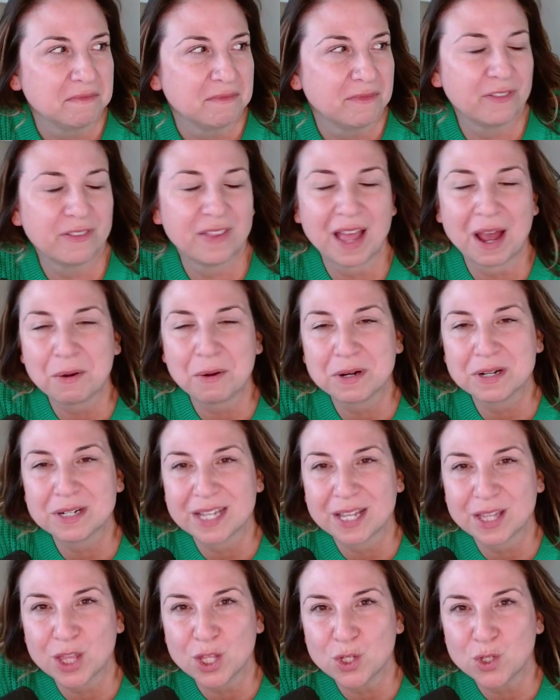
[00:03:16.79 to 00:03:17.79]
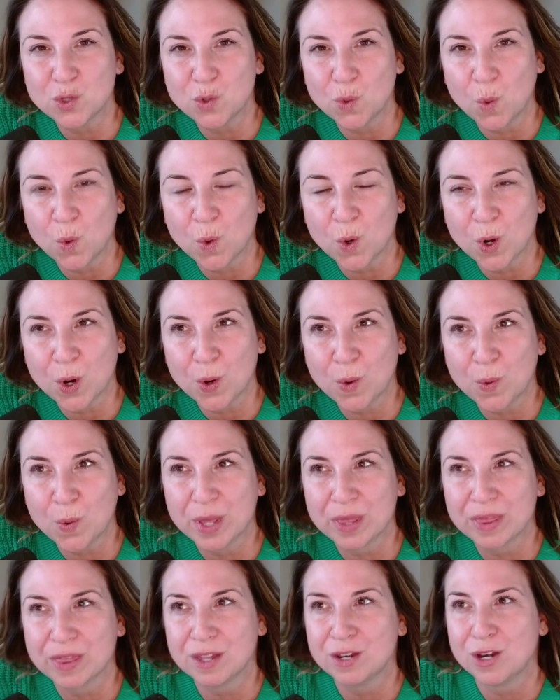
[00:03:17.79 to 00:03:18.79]
flowers at the door
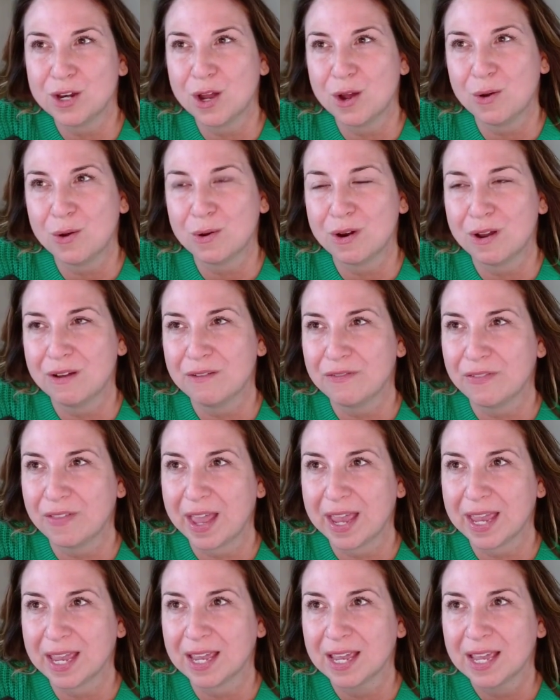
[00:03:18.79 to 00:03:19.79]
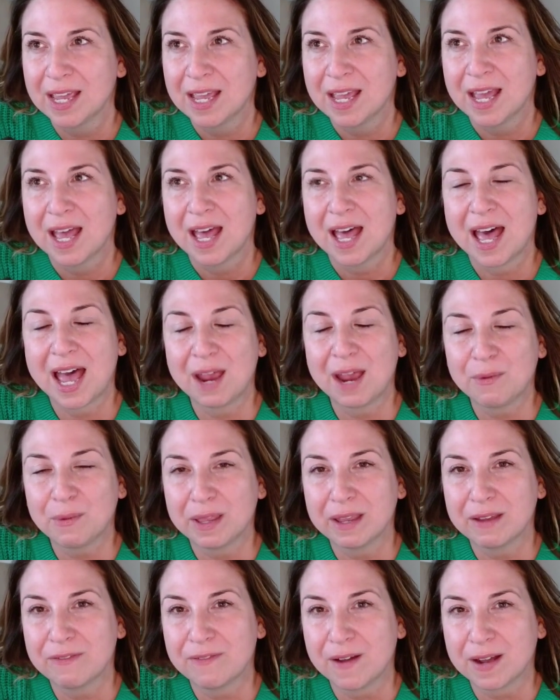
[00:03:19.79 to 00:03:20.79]
with a note of like, I
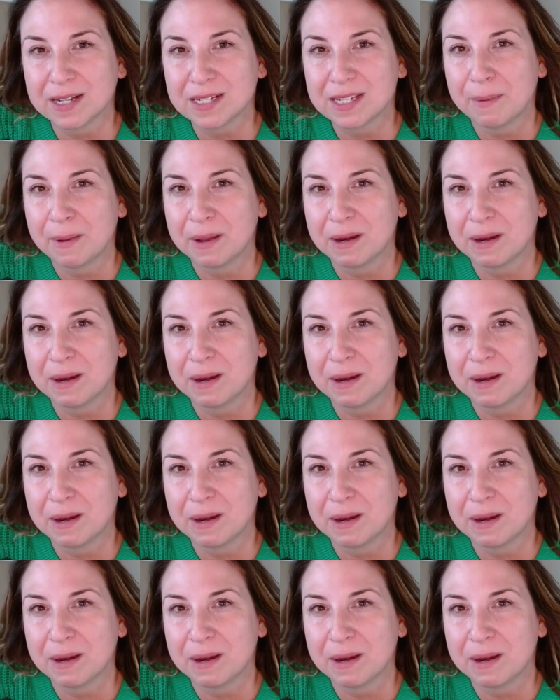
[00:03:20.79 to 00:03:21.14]
really fucked up.